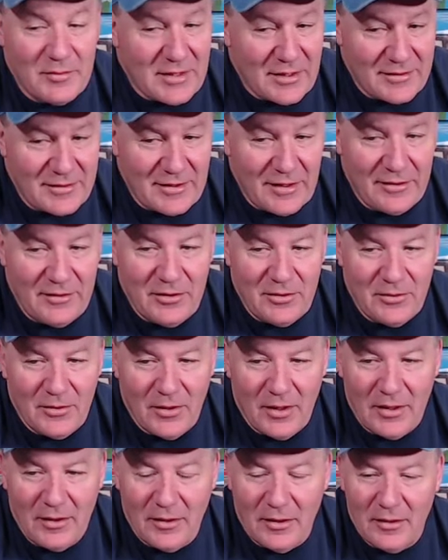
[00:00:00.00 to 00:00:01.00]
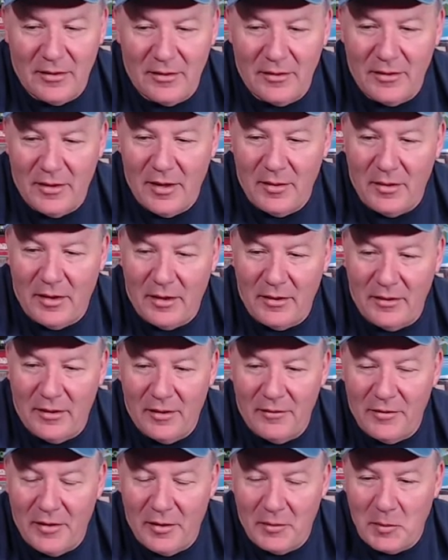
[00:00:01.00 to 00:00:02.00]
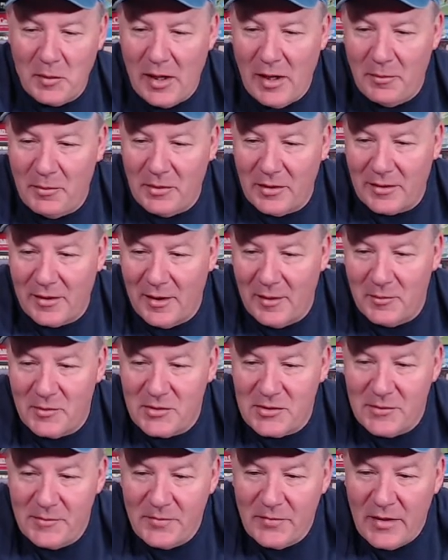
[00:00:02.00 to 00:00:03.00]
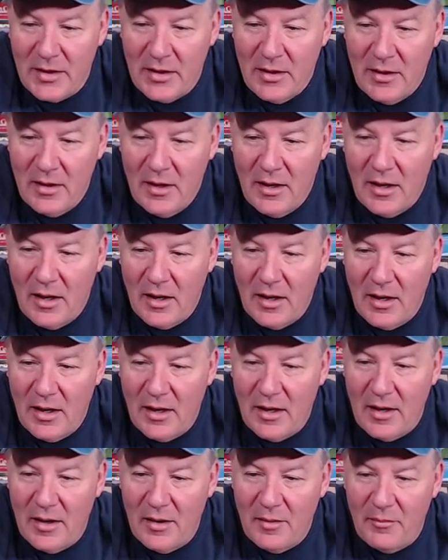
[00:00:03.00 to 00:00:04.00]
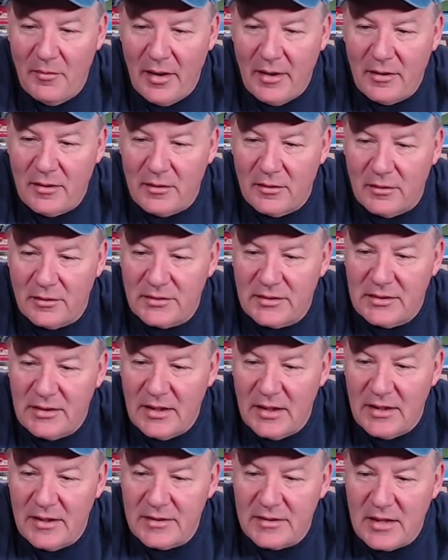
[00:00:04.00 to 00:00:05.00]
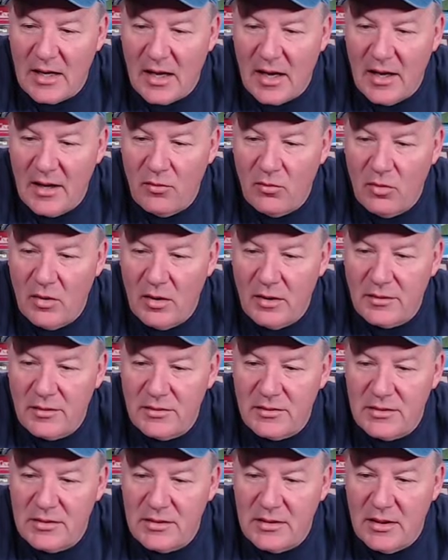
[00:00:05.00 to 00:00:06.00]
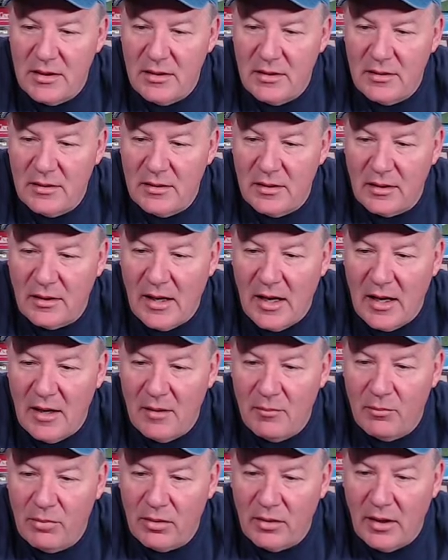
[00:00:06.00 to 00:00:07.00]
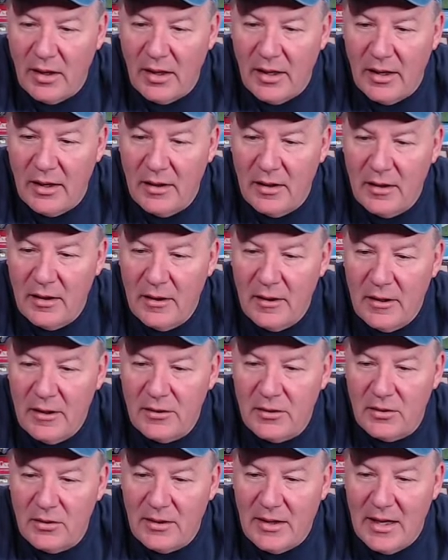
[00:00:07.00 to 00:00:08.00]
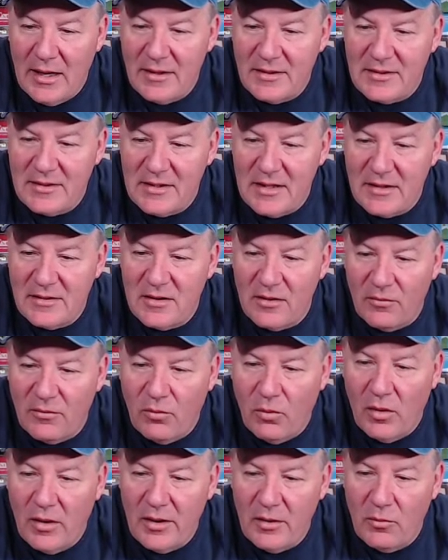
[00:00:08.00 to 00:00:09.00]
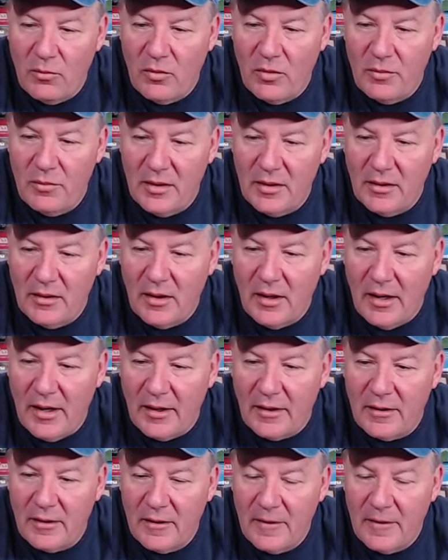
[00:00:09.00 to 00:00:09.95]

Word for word: Yes, I do. I, lo- I love epic games. Uh, Michael says, I want to see the game played to get a sense of what it would be like